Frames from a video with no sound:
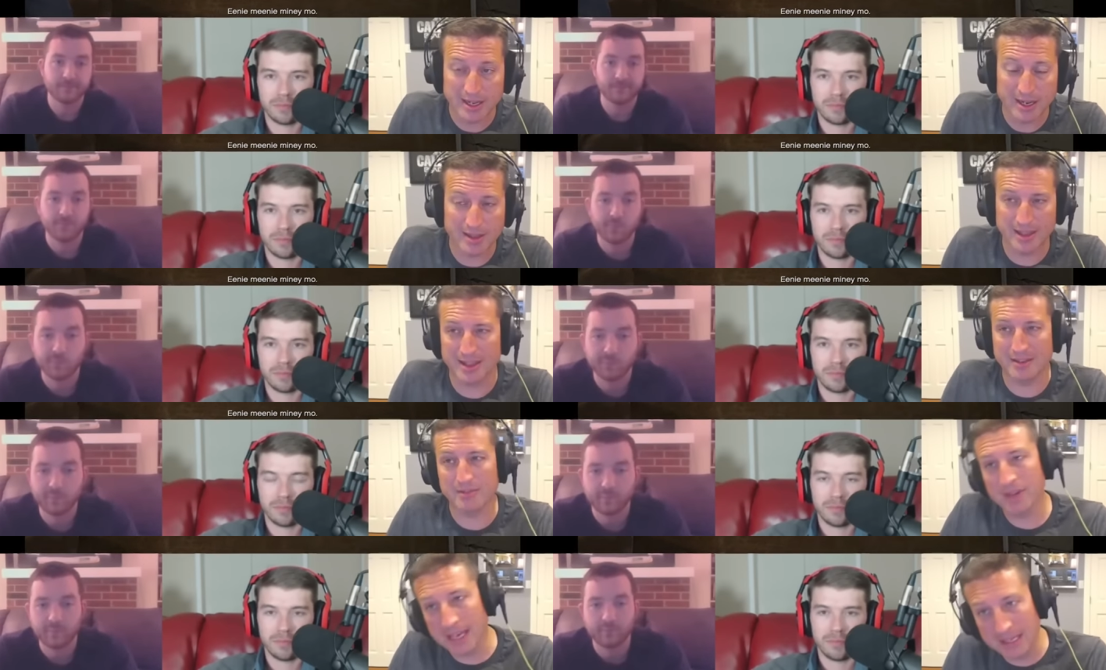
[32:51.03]
Speaker 1: and then
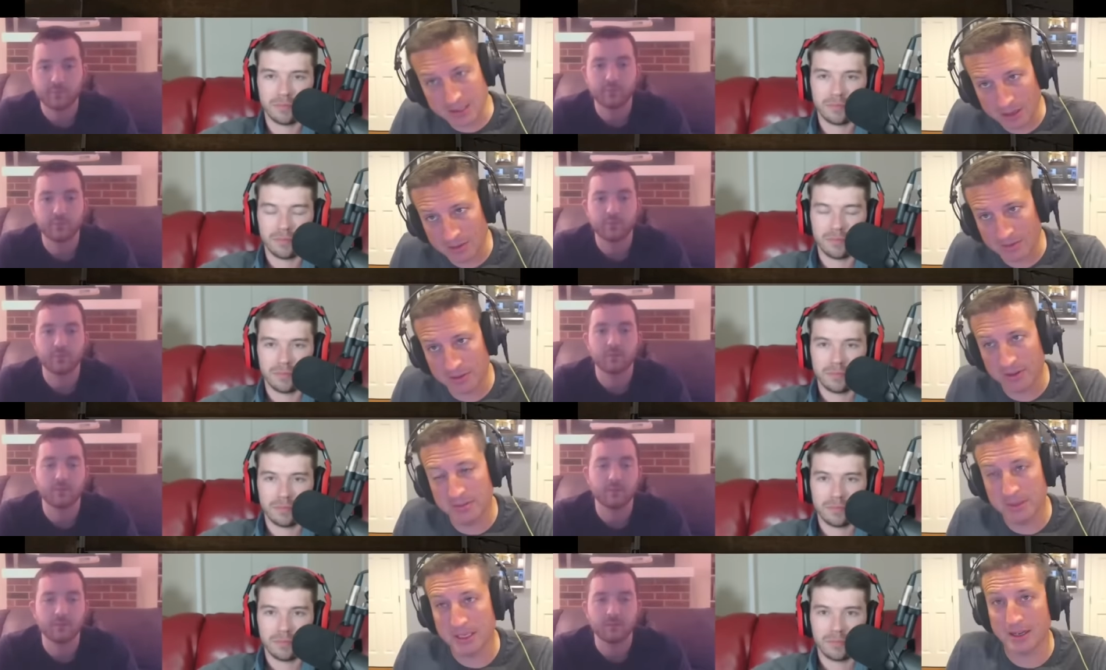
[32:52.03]
phase off
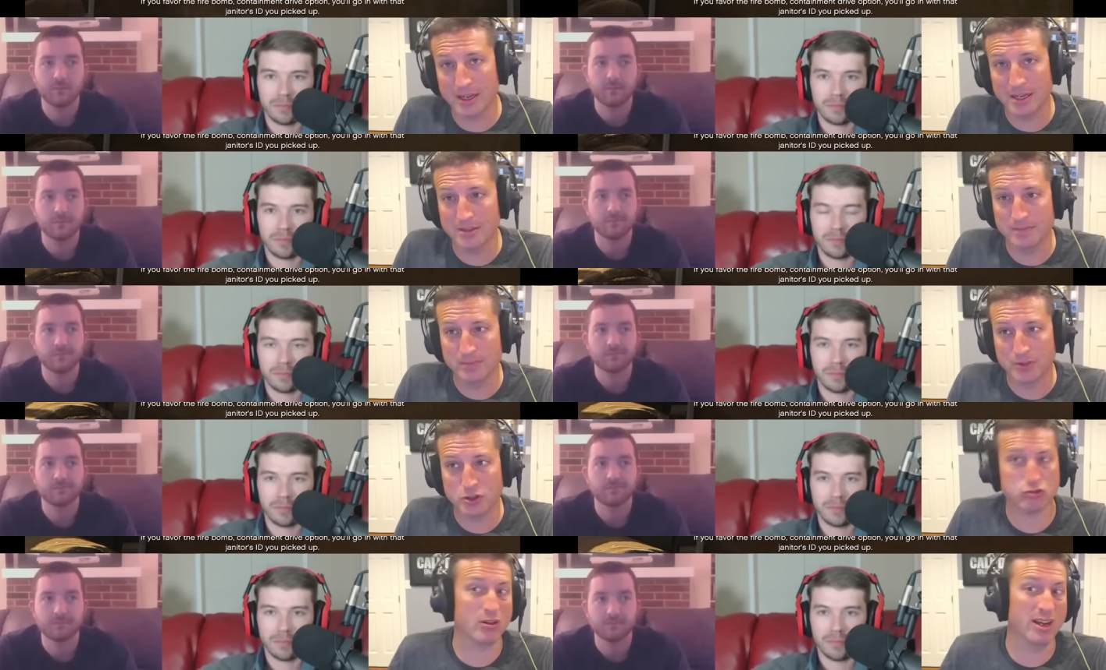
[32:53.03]
them and kind of
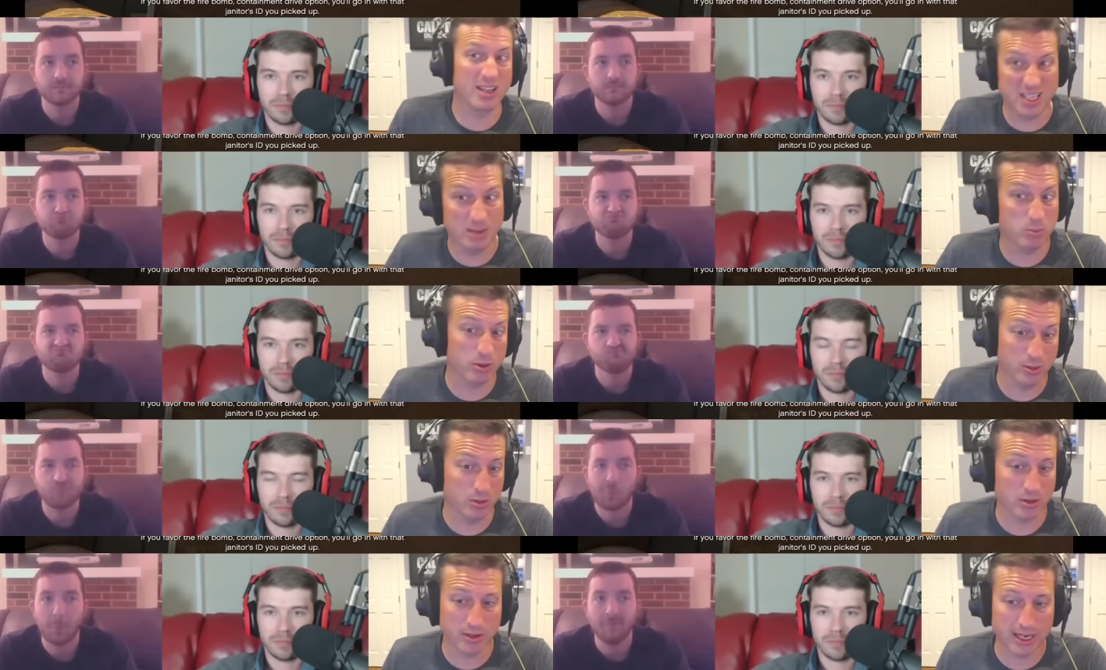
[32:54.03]
try to keep where you
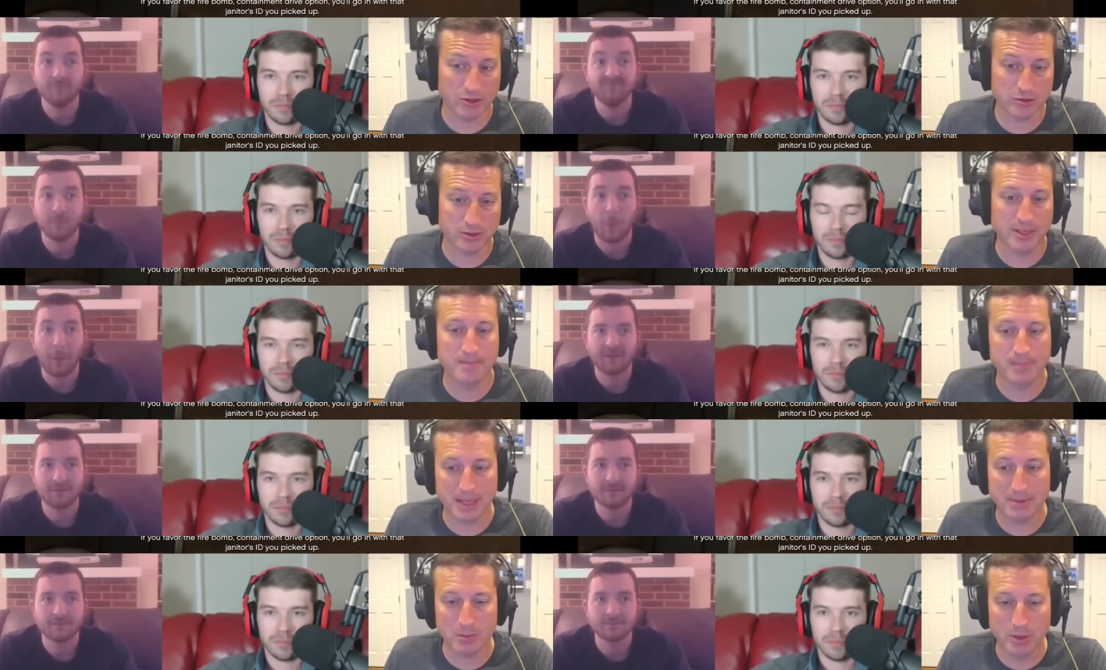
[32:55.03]
were naturally,
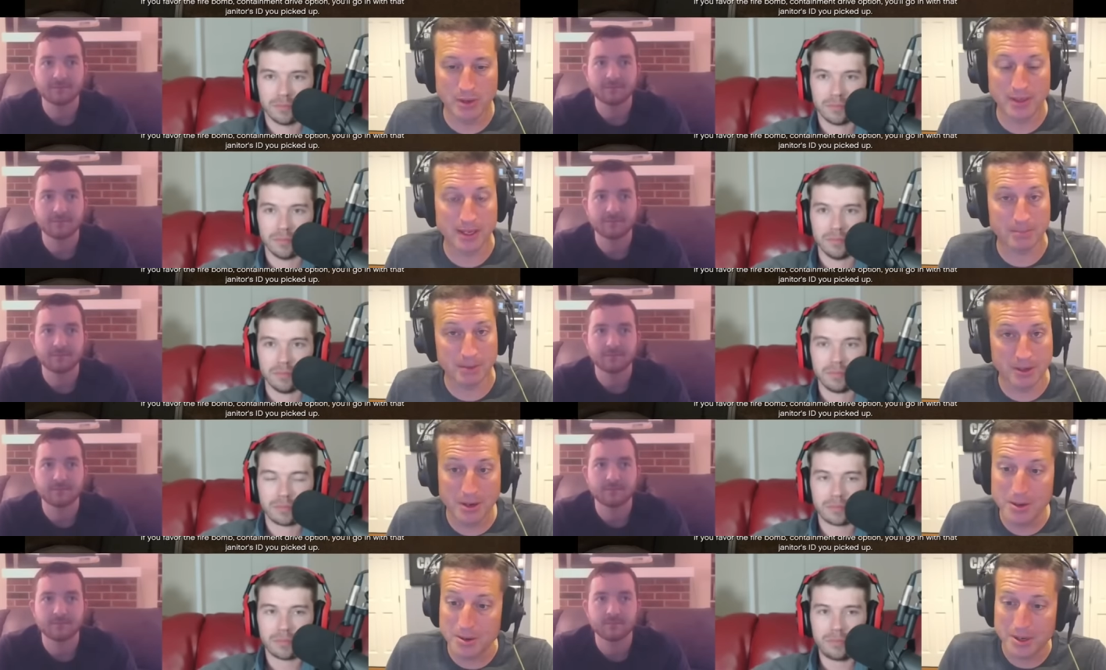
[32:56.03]
that'd be one thing. But
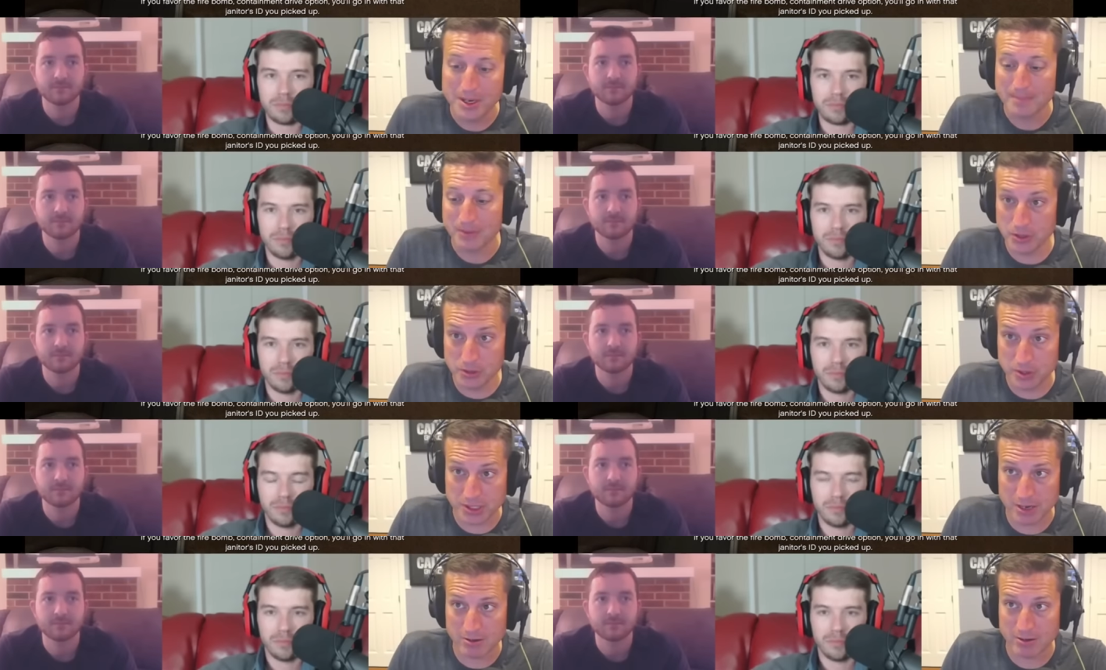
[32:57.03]
no, you do
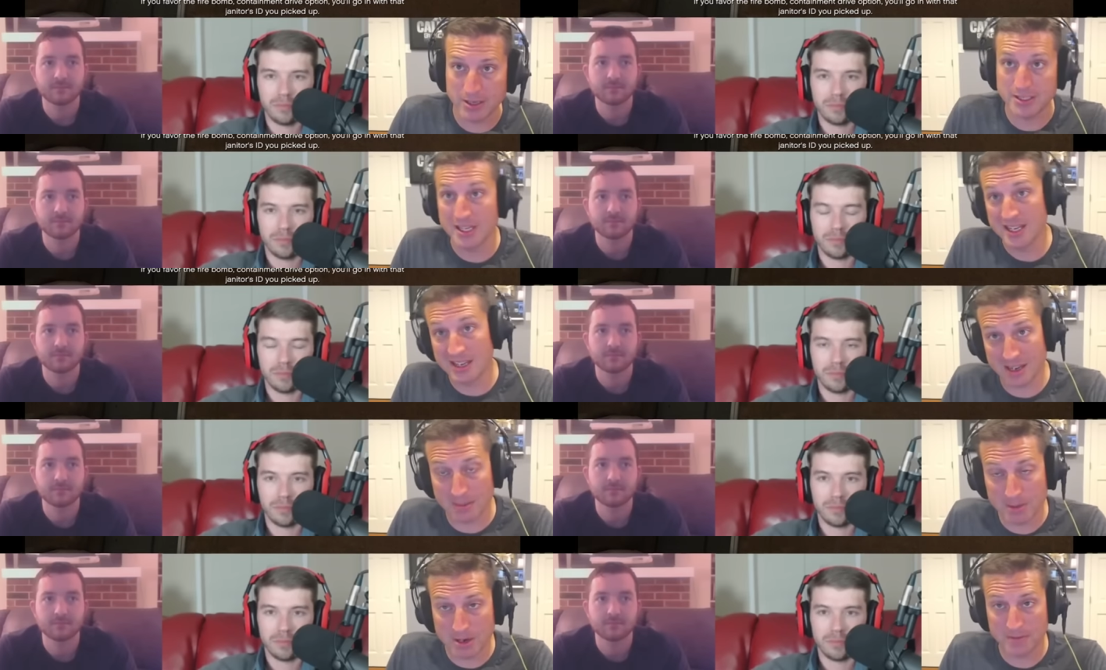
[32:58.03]
steroids, you
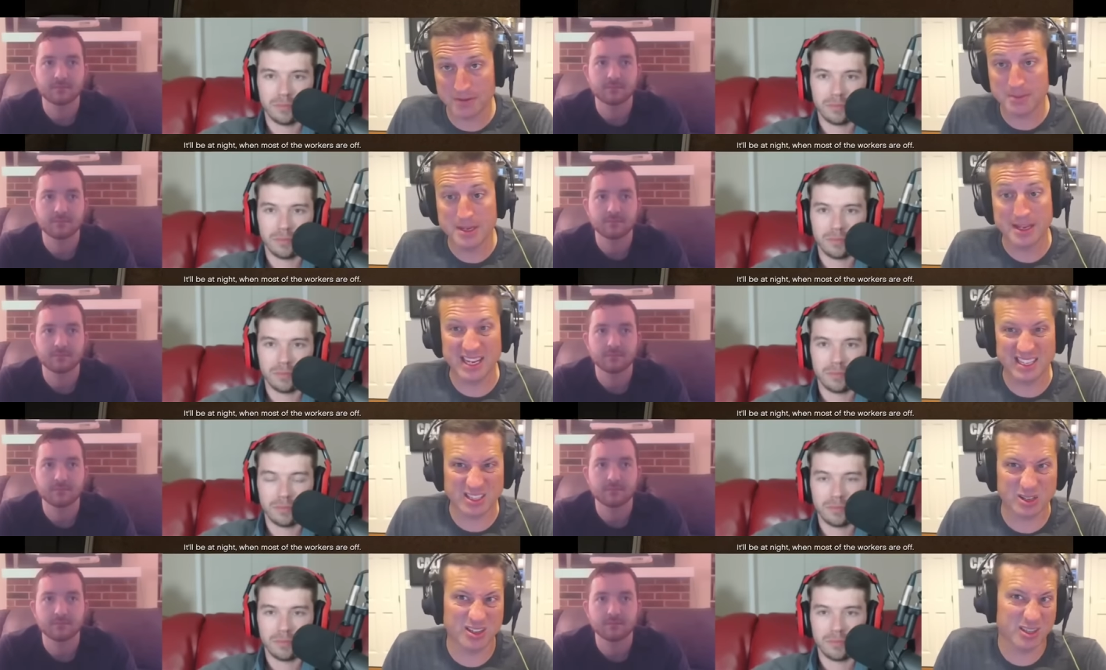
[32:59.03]
come off them, and you
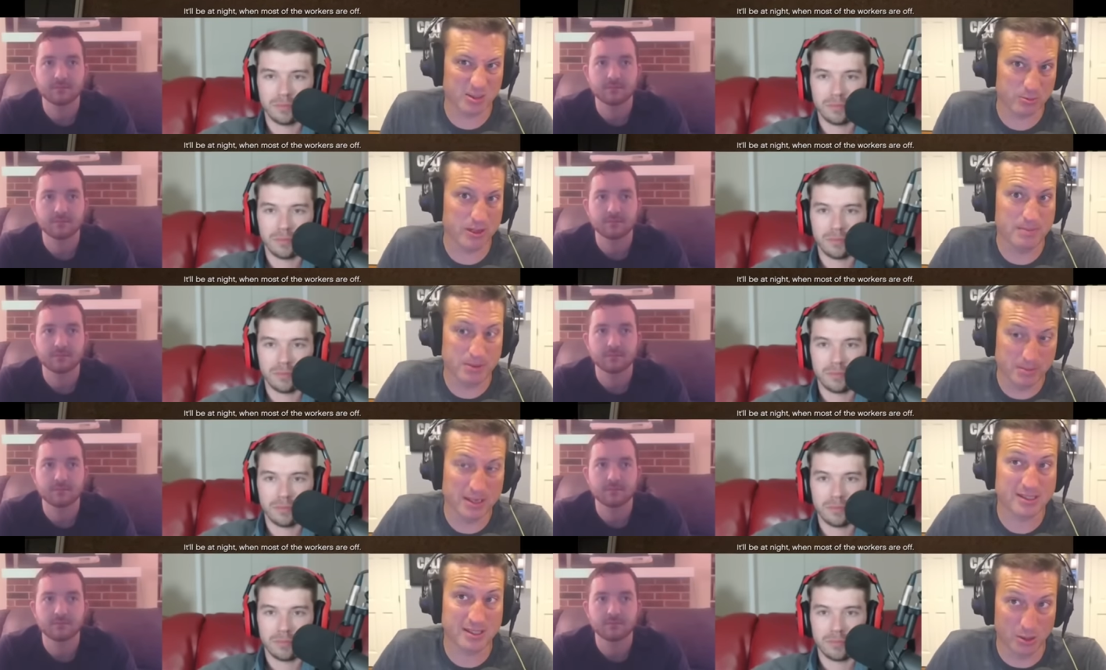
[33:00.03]
turn into the
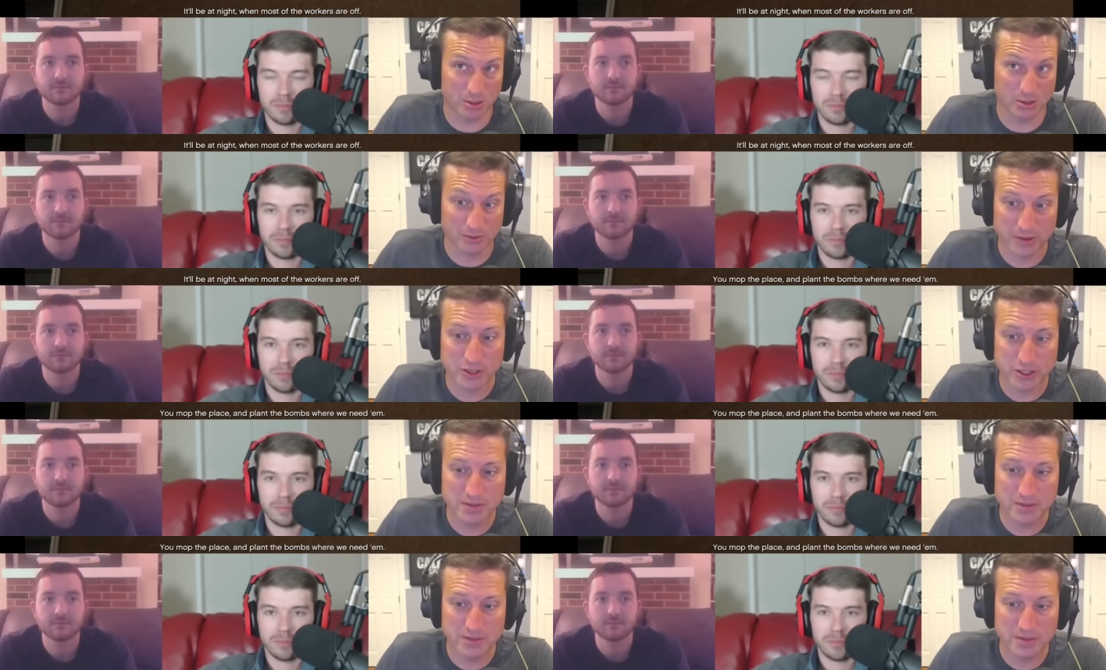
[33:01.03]
prepubescent old version of